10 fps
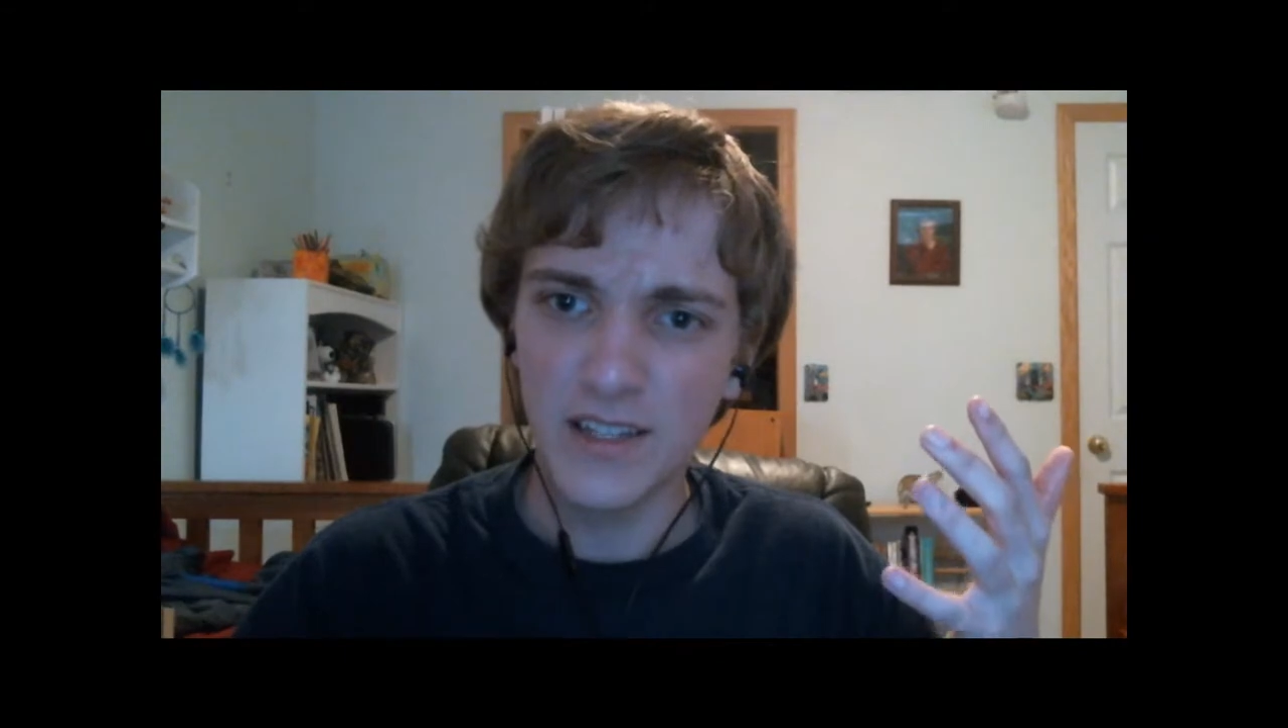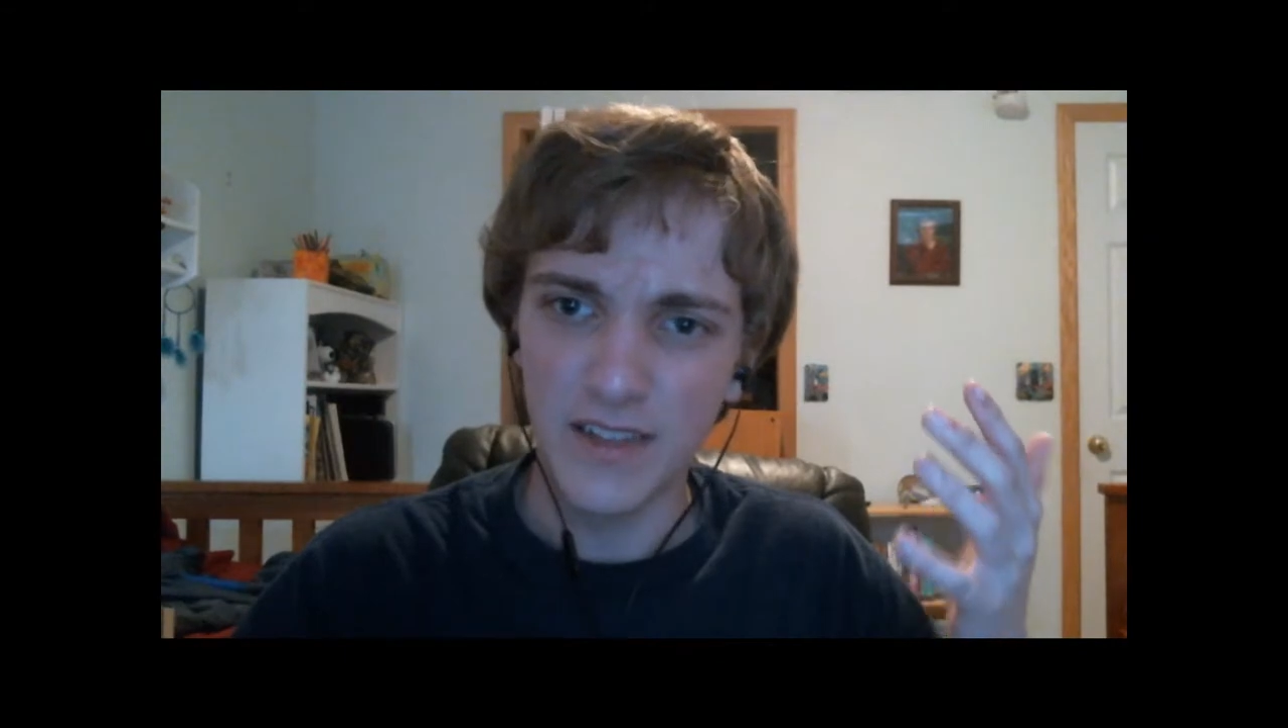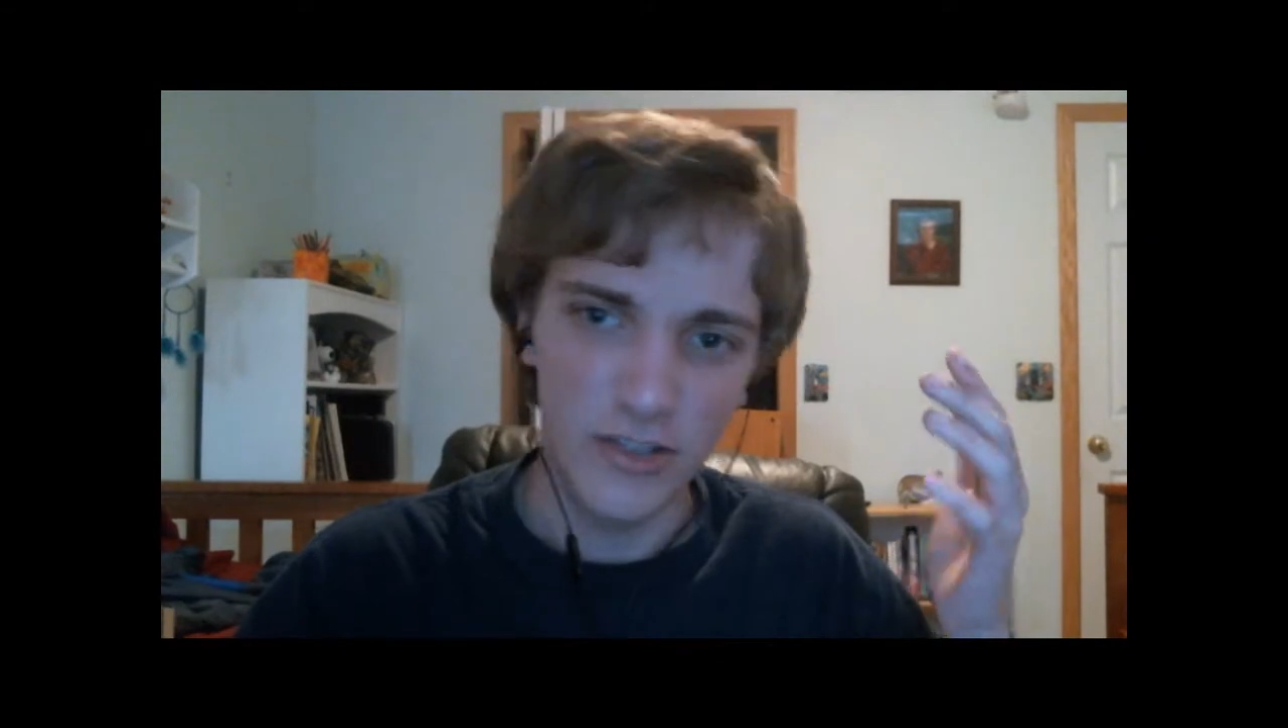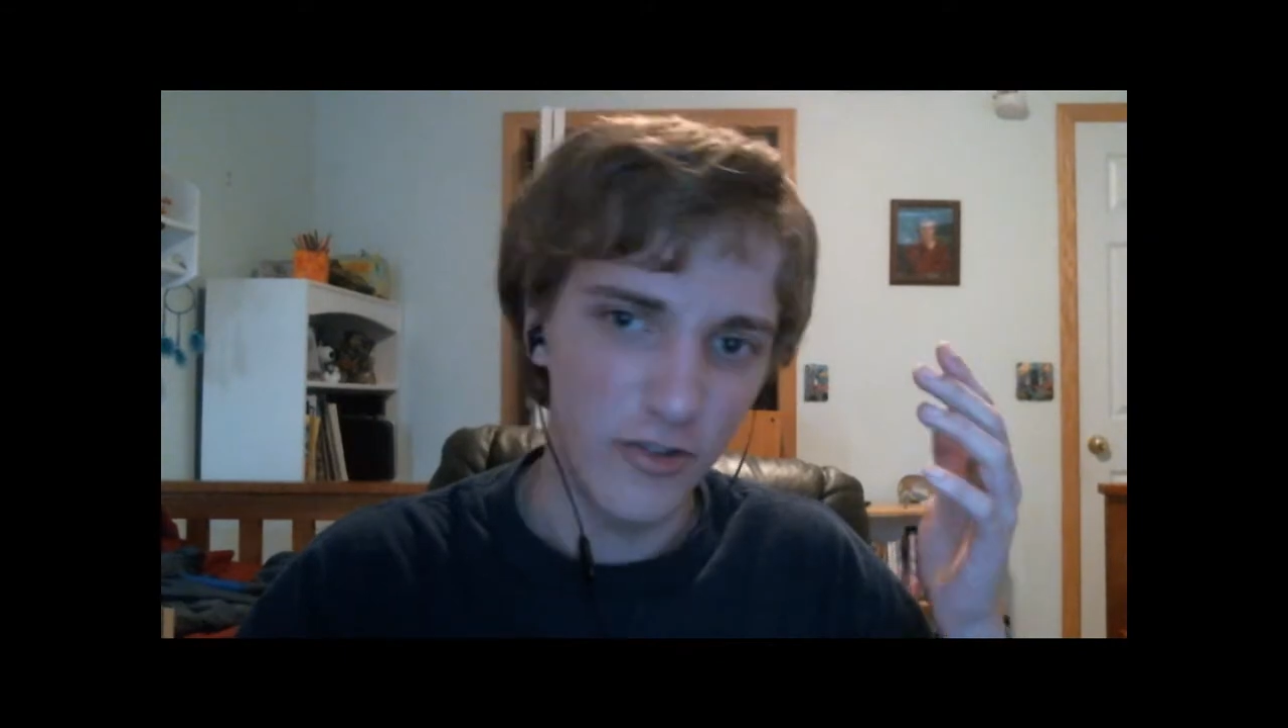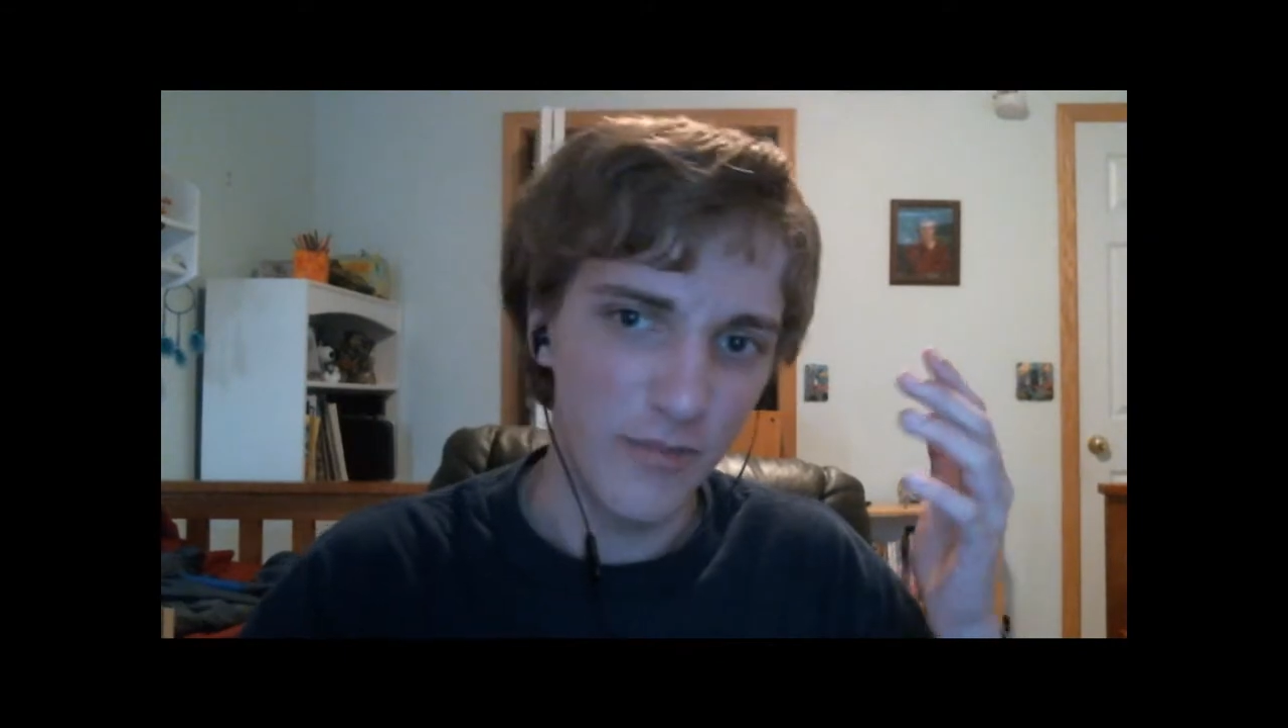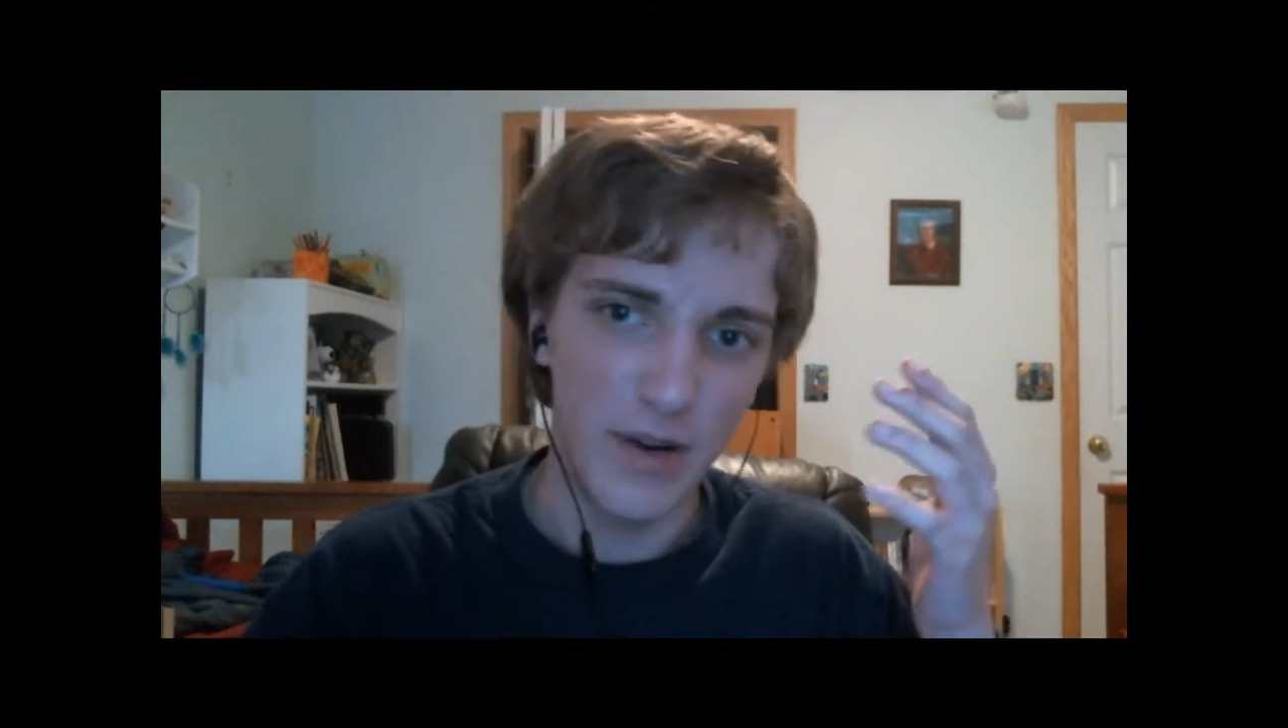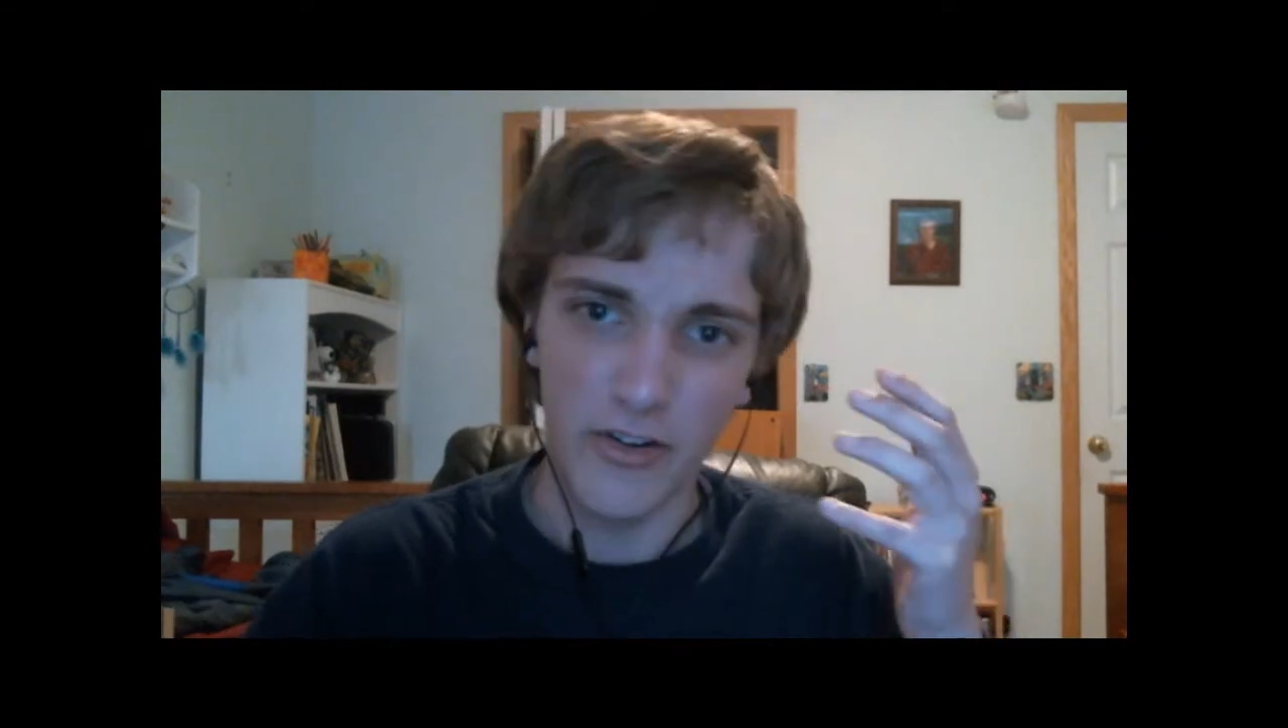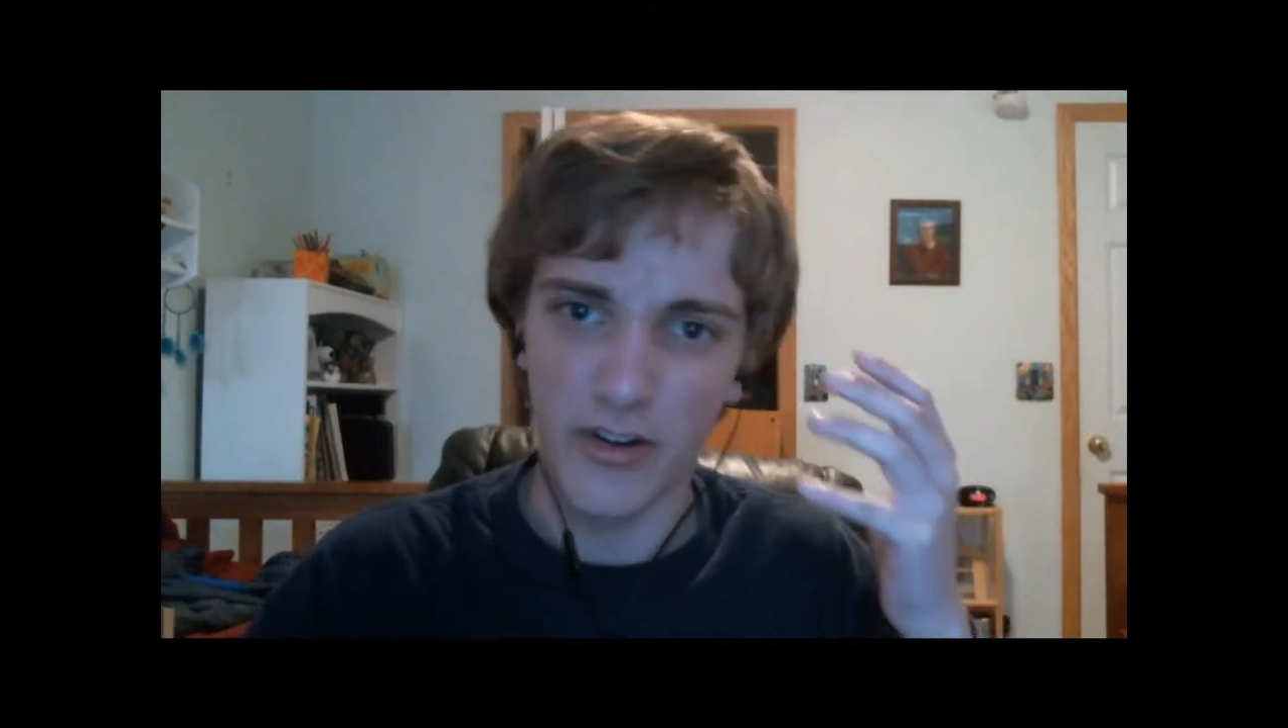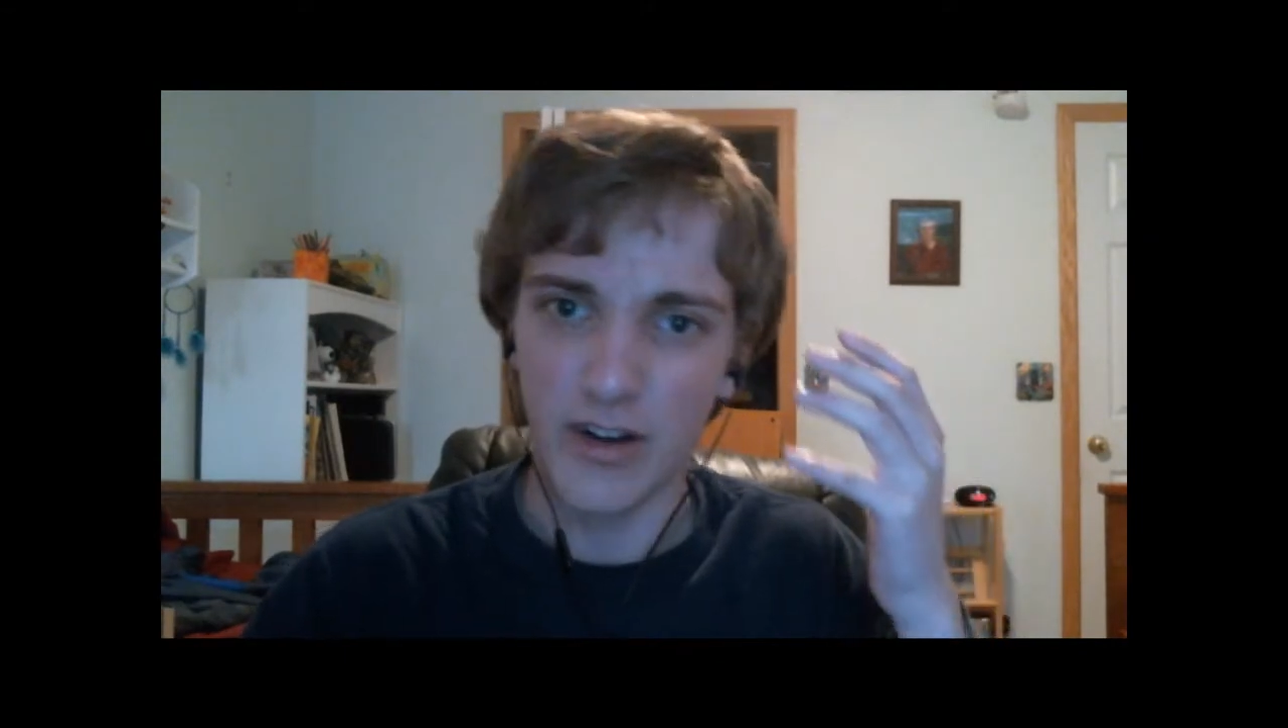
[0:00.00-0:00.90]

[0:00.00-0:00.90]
that you're better